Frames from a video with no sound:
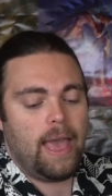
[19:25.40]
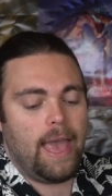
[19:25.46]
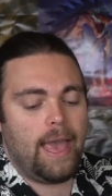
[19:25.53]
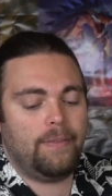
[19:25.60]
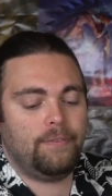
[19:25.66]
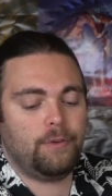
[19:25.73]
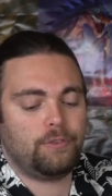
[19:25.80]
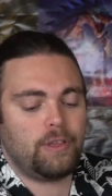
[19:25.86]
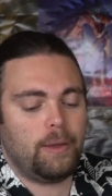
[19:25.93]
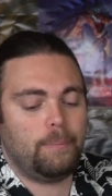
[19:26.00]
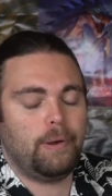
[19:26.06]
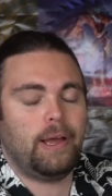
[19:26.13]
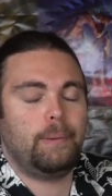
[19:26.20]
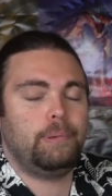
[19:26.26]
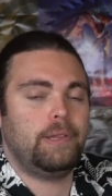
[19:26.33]
And there's, a,
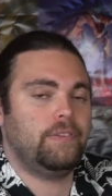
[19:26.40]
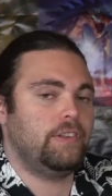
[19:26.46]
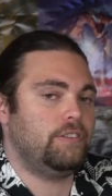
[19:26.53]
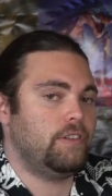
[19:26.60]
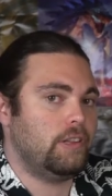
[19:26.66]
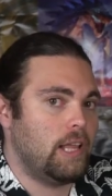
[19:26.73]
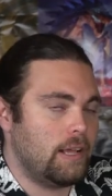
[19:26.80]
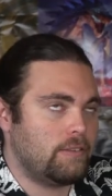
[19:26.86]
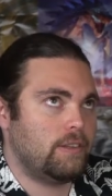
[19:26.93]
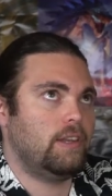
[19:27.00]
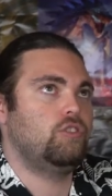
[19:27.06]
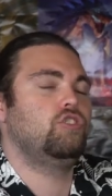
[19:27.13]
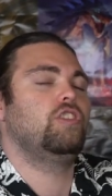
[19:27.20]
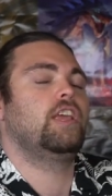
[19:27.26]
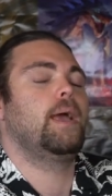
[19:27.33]
I believe, a deluxe
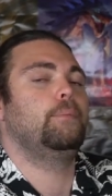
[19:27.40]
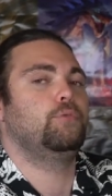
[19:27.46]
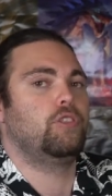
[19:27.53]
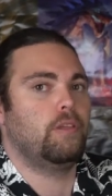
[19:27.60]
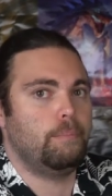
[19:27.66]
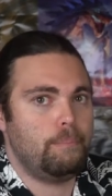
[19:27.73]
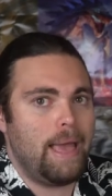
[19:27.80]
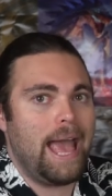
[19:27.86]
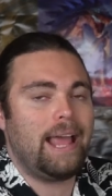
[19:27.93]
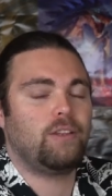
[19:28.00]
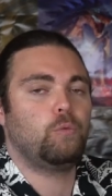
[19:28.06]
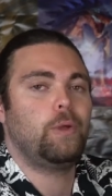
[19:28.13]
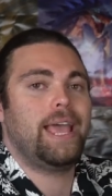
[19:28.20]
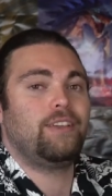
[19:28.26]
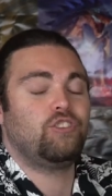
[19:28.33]
edition that comes with a mat.
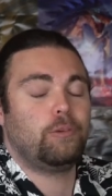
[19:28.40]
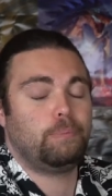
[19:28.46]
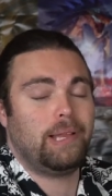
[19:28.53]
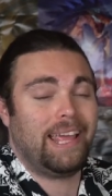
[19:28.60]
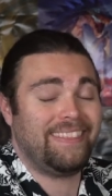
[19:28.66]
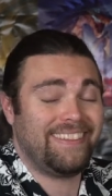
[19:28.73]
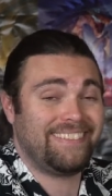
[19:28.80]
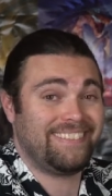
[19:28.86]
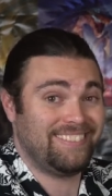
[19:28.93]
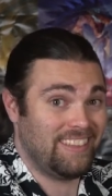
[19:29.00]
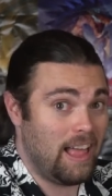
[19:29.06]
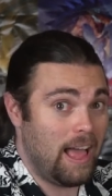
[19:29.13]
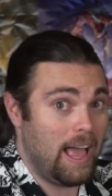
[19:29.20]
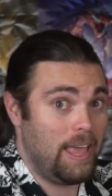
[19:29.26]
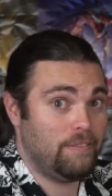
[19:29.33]
We actually played this
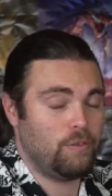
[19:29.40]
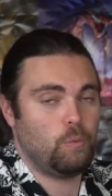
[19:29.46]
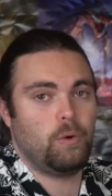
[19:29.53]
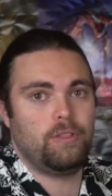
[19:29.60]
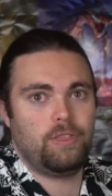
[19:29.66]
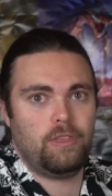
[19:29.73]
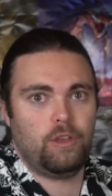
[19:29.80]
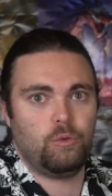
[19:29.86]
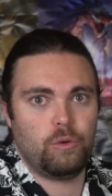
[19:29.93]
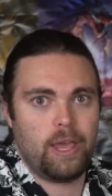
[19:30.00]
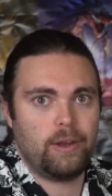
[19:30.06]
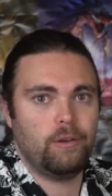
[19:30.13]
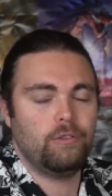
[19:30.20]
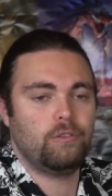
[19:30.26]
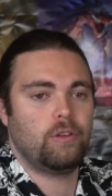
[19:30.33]
live with the
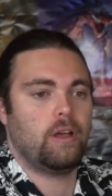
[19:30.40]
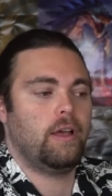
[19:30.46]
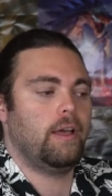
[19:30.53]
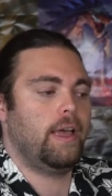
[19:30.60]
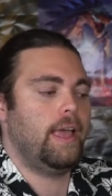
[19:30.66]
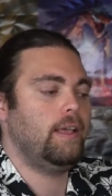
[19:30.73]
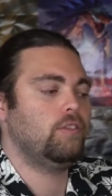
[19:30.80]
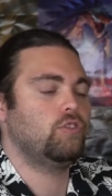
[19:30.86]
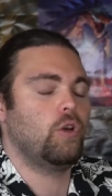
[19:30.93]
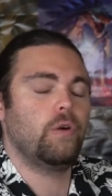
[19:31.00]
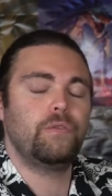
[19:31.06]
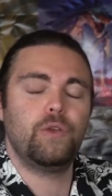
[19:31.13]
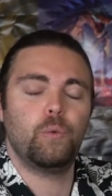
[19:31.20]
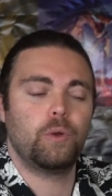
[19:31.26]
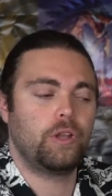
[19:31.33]
creator, uh, Henk. So
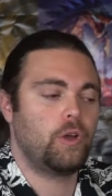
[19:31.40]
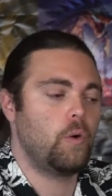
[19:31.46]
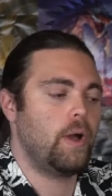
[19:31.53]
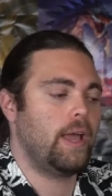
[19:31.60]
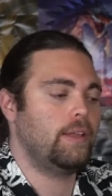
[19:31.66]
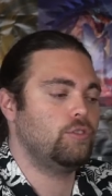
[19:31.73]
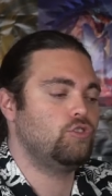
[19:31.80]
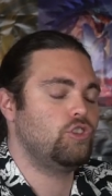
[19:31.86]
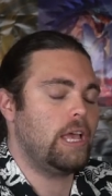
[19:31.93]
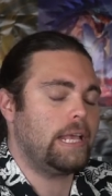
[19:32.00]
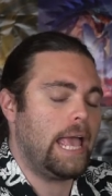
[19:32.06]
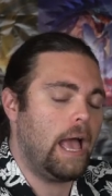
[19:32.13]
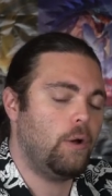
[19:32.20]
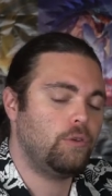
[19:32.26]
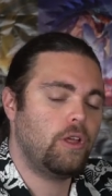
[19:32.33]
if you want to go ahead and
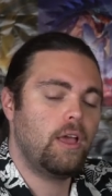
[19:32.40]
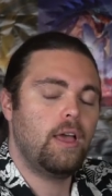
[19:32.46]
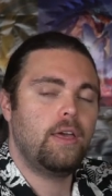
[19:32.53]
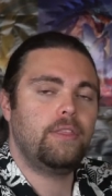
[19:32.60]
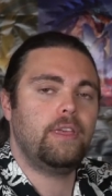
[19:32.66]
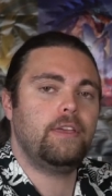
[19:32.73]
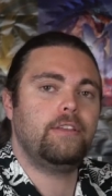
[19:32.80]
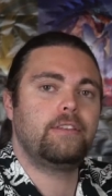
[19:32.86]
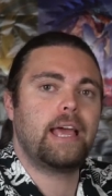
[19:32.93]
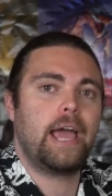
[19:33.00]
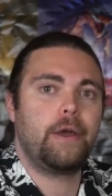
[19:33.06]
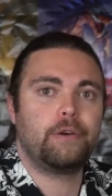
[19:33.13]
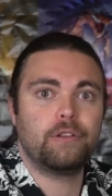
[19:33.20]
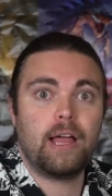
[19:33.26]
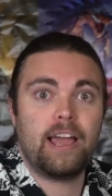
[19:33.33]
check out the
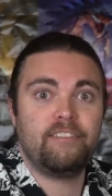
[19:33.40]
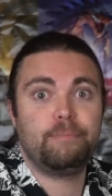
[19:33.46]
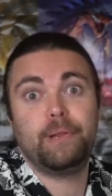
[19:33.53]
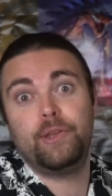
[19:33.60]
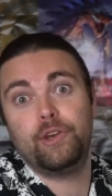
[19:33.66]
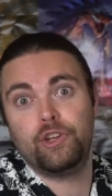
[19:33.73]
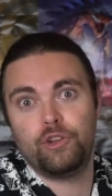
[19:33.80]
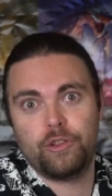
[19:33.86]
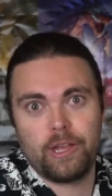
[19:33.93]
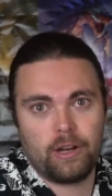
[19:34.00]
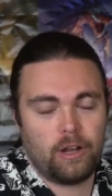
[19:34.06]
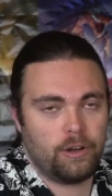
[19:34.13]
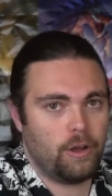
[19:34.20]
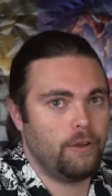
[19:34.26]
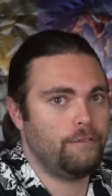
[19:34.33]
entire live play, you can do that
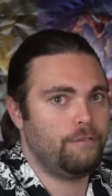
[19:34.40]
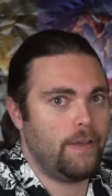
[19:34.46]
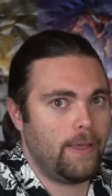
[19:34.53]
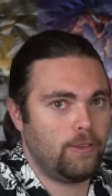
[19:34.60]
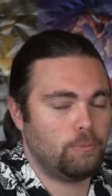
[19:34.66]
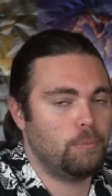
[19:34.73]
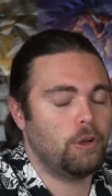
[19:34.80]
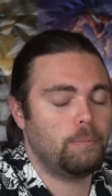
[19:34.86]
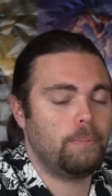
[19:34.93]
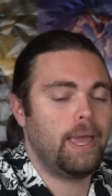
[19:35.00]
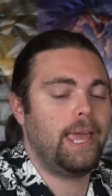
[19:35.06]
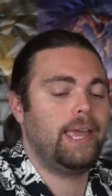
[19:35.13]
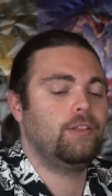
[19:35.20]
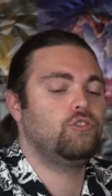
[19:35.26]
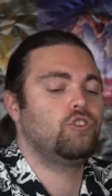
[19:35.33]
on our Facebook
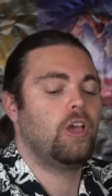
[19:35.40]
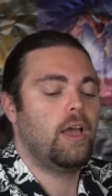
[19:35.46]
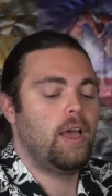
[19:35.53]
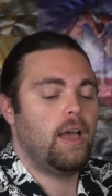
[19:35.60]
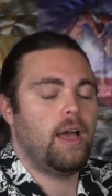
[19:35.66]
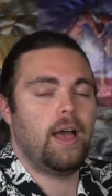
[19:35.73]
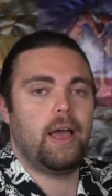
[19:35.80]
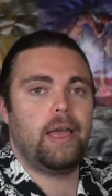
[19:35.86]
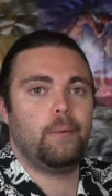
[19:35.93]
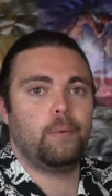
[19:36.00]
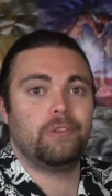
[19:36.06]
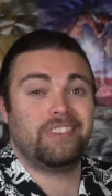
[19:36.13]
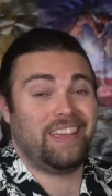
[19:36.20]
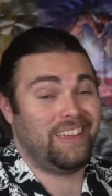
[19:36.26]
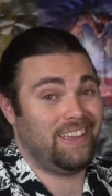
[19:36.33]
page. Uh, it
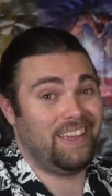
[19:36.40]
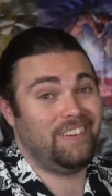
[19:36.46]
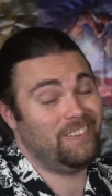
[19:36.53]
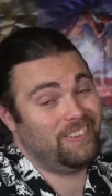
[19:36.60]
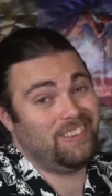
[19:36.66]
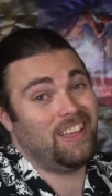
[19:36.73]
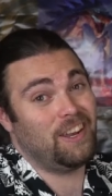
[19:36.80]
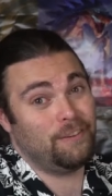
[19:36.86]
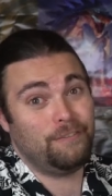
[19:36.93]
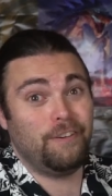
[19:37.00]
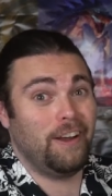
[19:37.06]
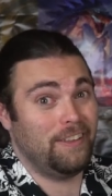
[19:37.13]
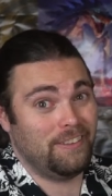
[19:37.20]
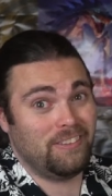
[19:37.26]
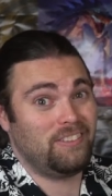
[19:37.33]
was a it was a lot of
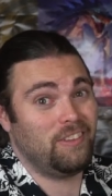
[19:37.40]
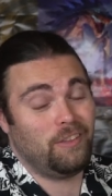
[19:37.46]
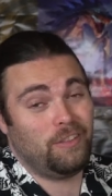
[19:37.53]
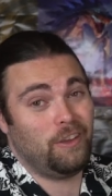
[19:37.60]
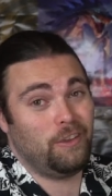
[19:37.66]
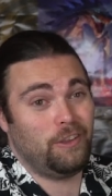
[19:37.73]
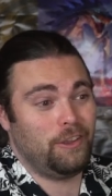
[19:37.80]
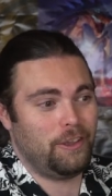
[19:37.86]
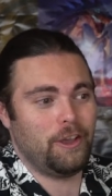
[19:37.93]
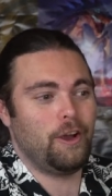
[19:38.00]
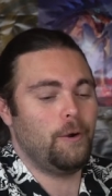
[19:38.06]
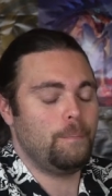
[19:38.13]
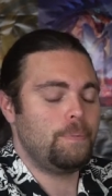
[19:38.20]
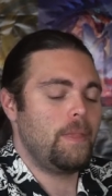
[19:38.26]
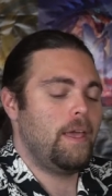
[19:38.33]
fun. So there you
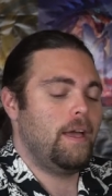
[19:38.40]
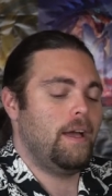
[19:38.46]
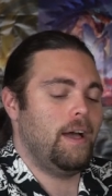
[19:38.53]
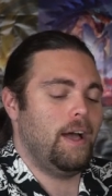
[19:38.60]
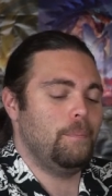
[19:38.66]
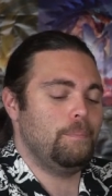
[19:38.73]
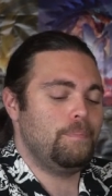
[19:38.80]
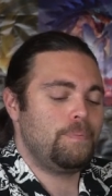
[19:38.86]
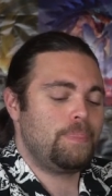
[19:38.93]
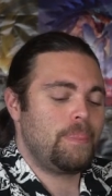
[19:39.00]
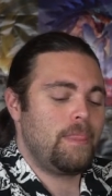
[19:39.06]
go. Um,